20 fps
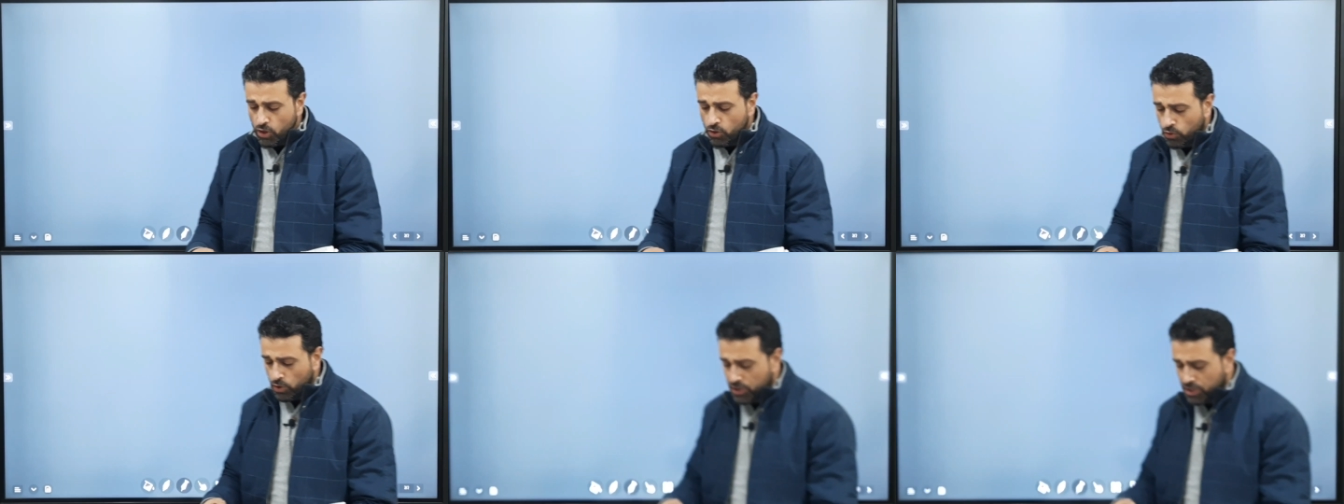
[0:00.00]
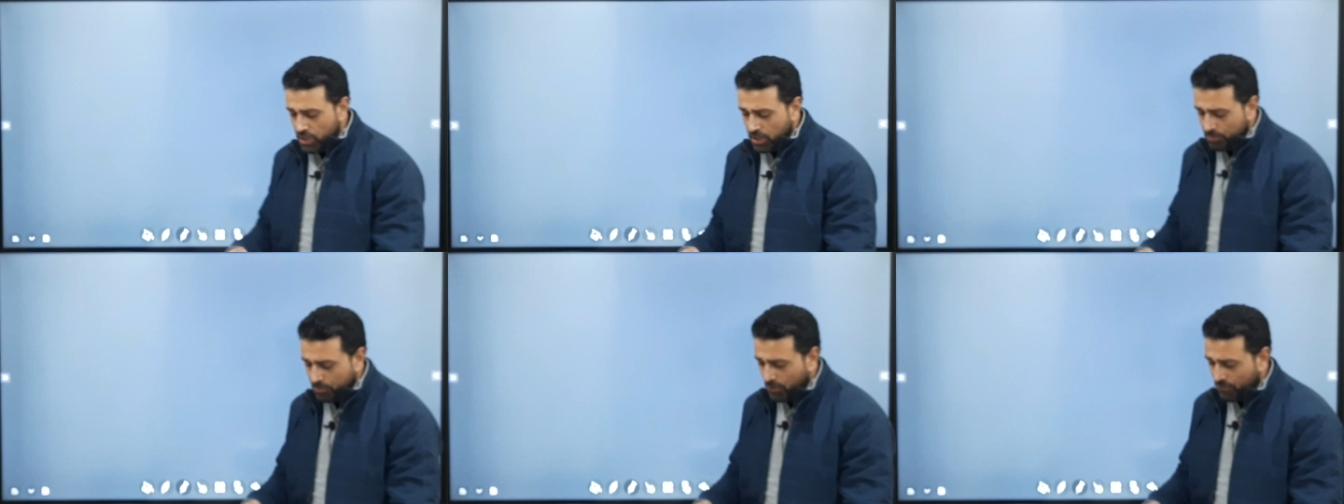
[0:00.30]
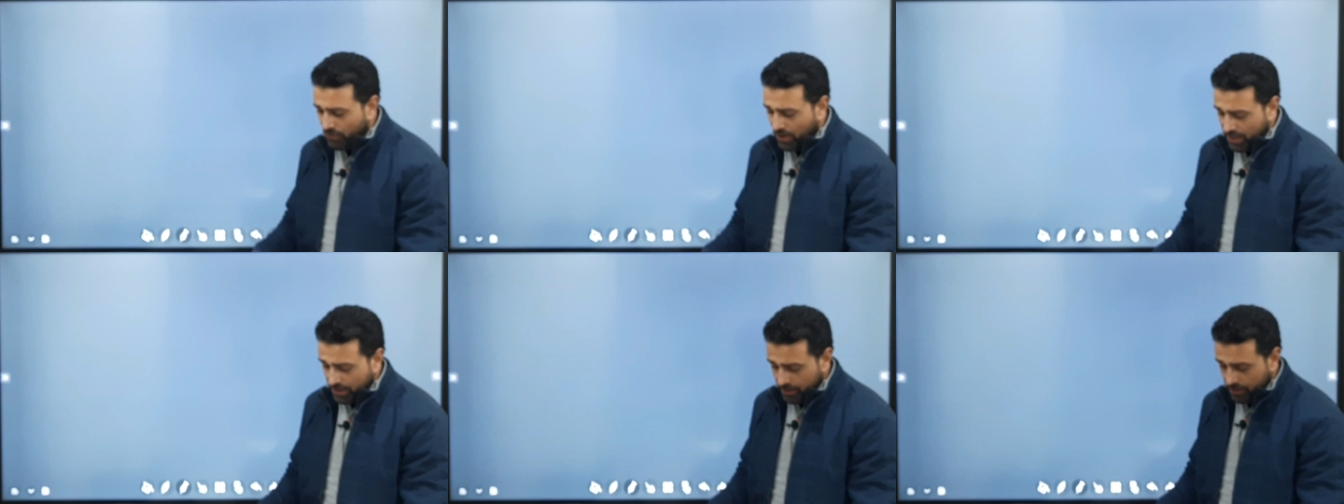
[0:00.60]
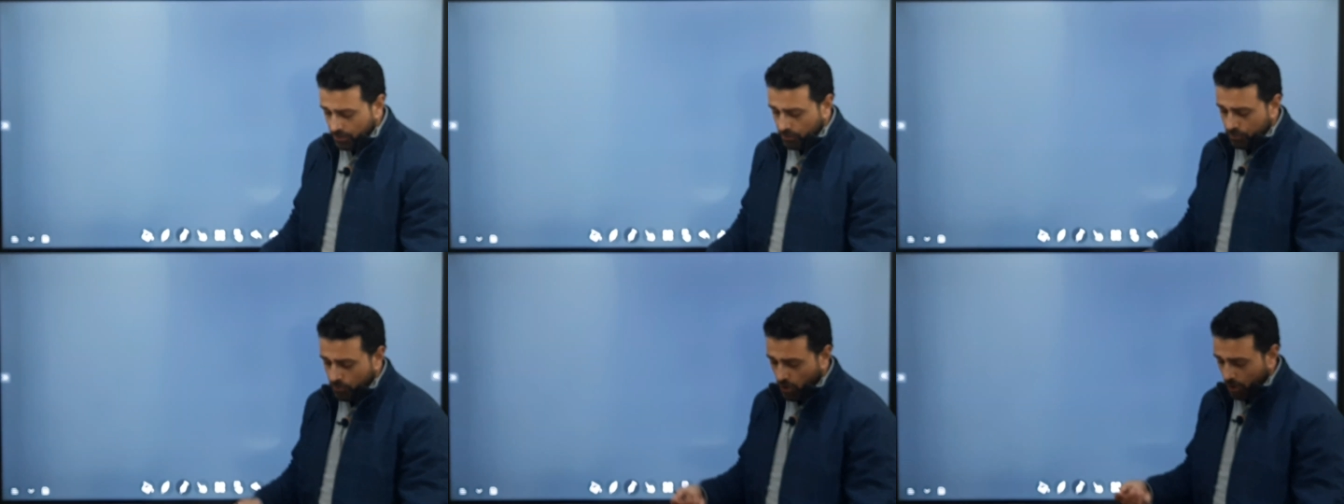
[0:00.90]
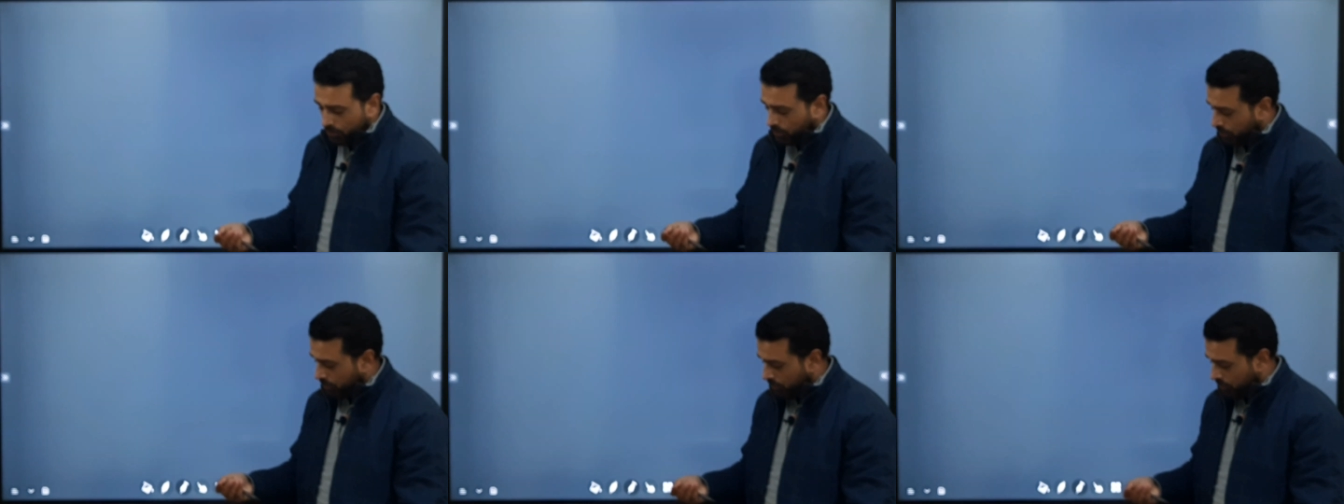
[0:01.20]
Question number 1,
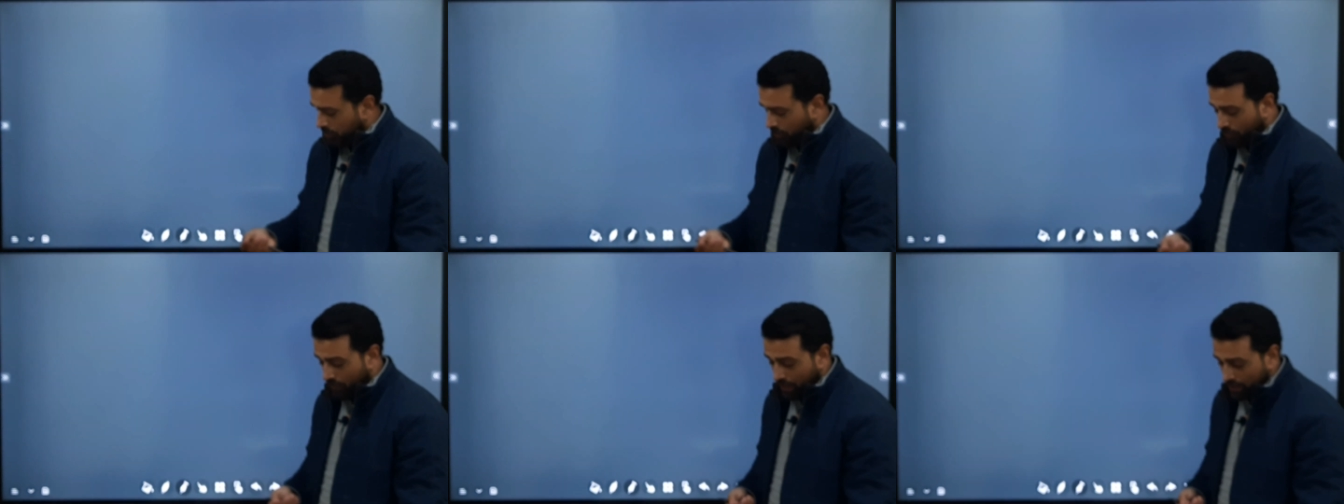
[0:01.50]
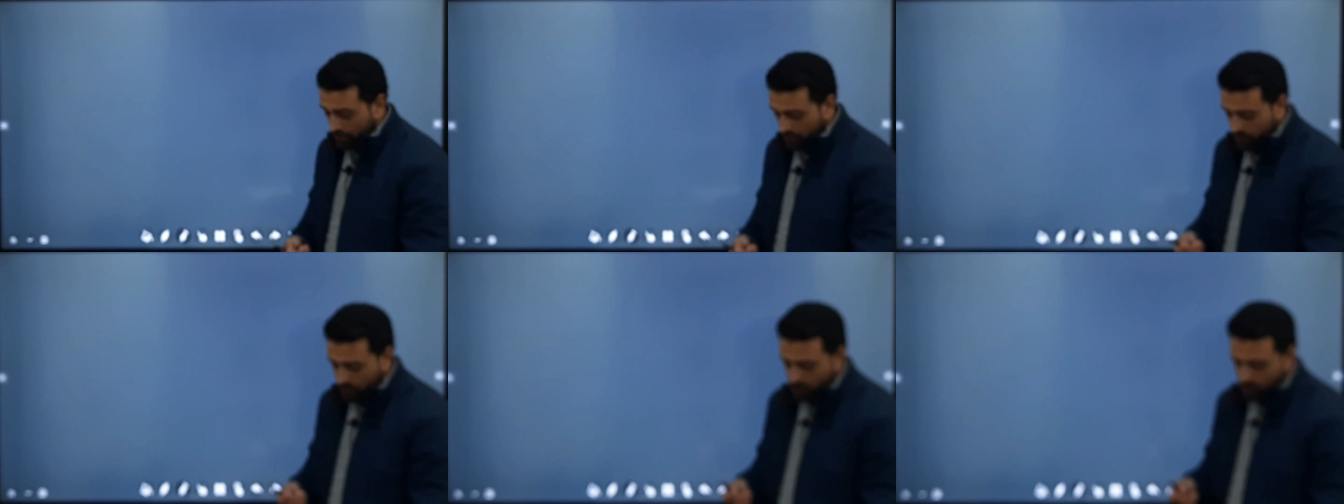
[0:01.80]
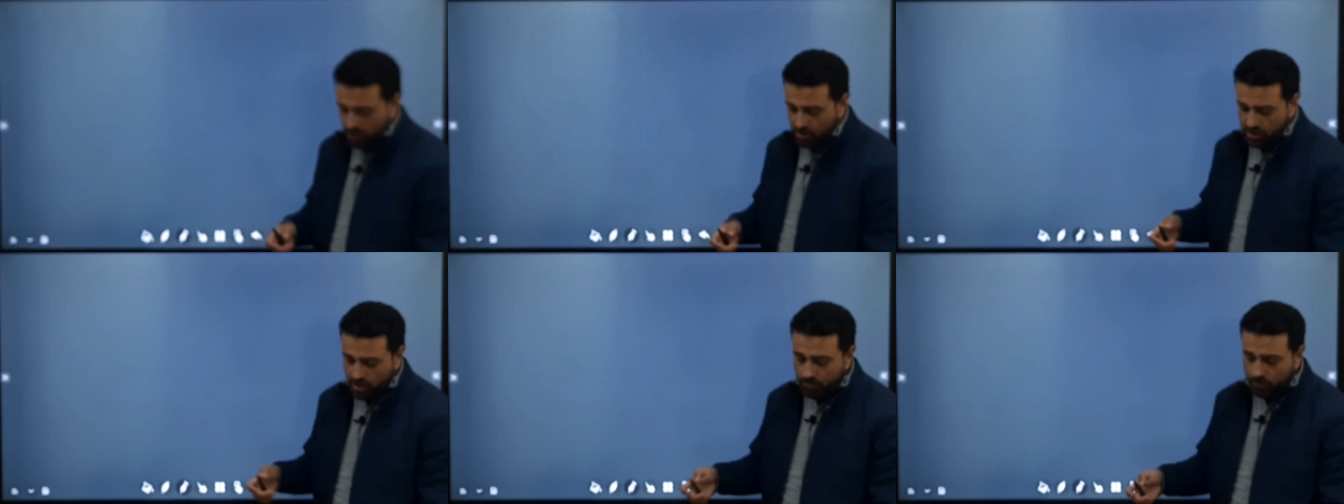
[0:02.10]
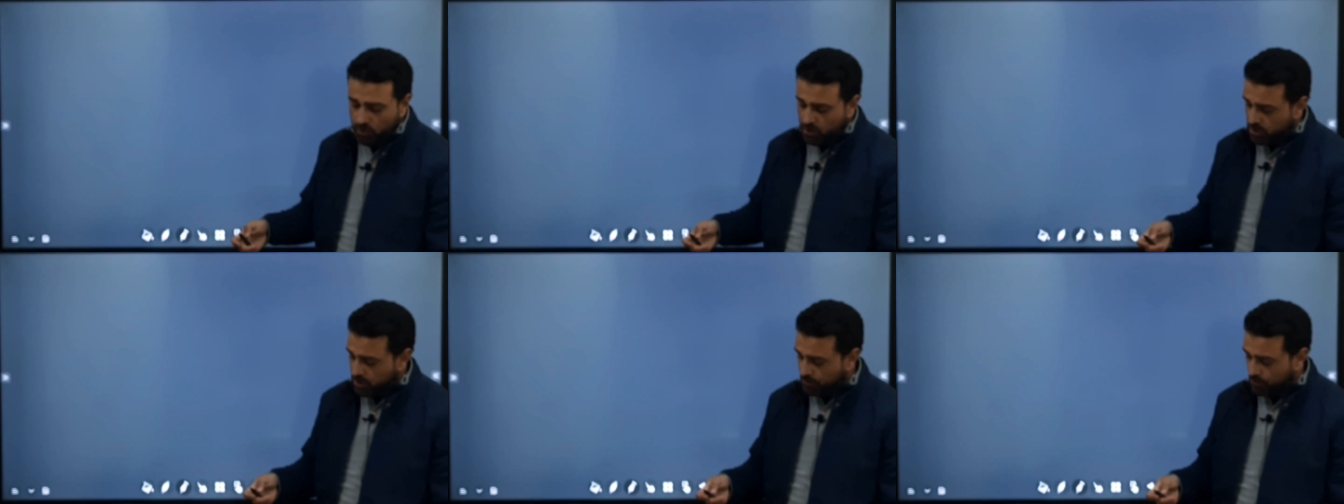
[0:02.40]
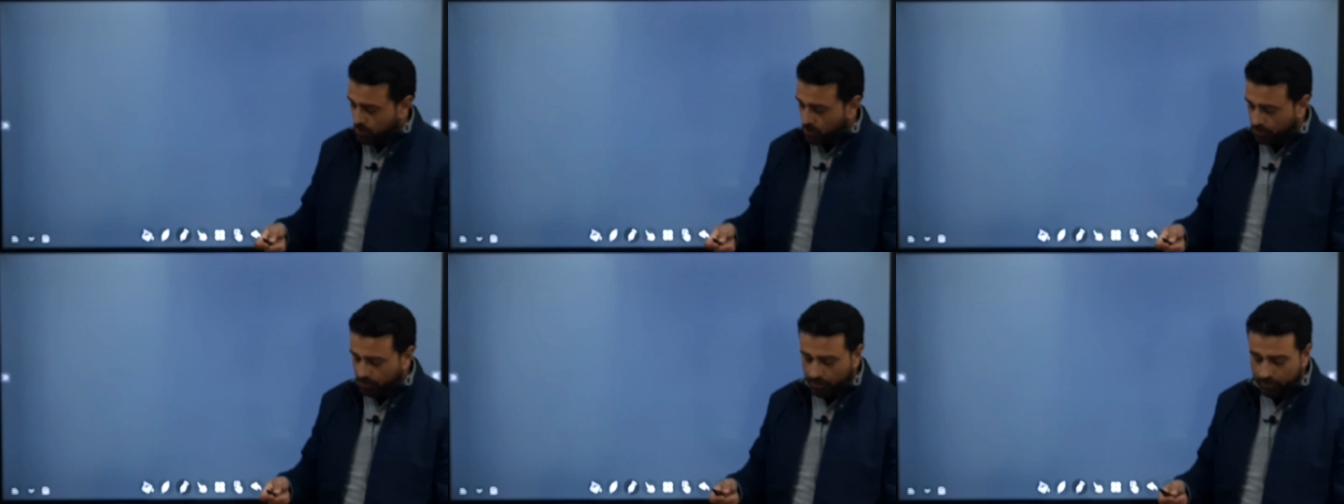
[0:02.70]
problem number 1. Simple C
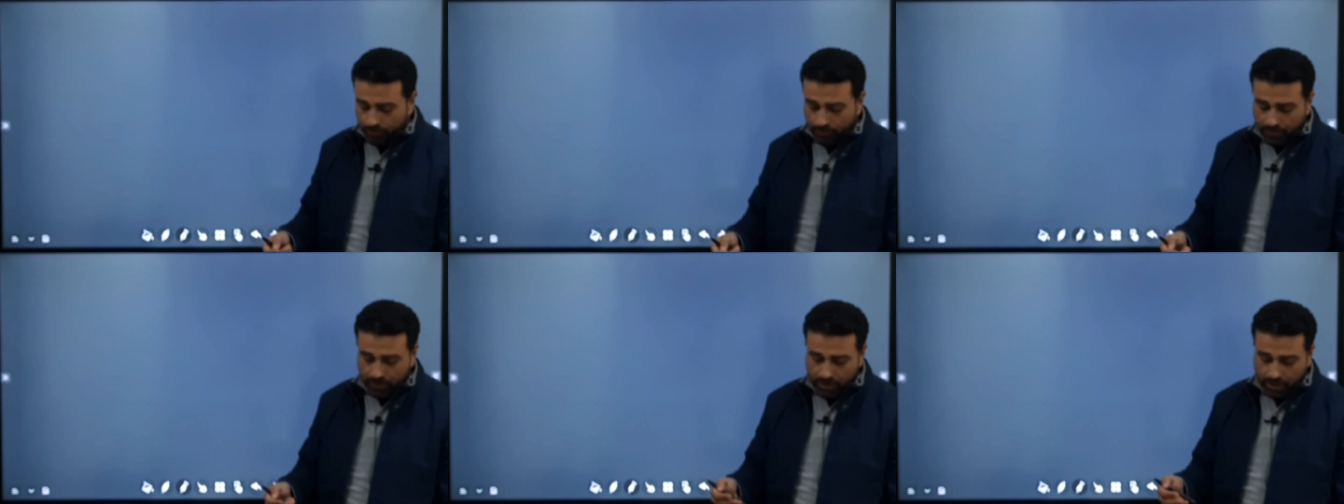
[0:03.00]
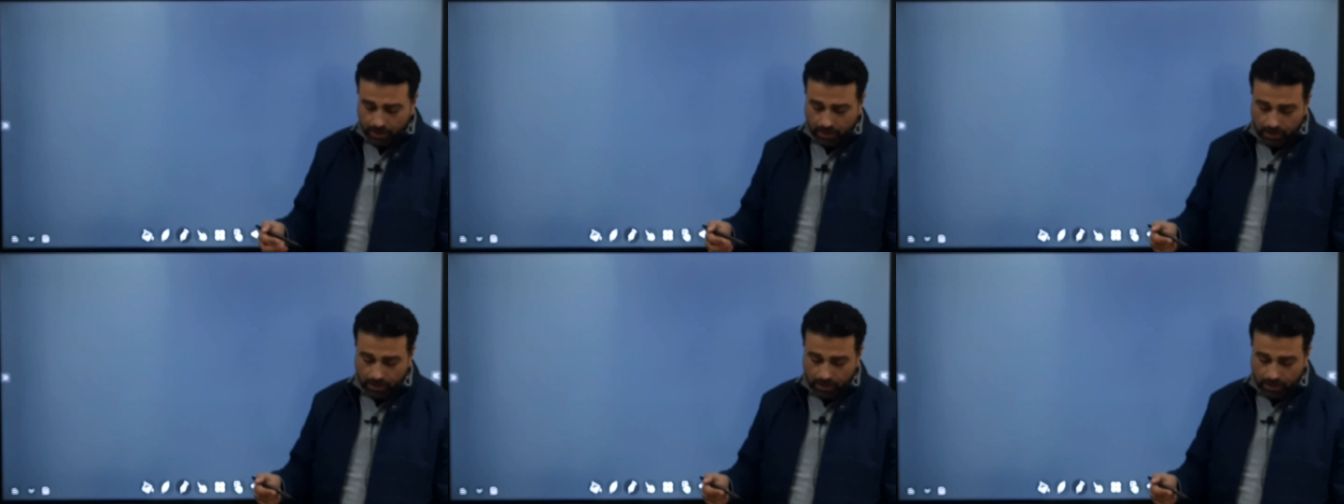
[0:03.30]
problem.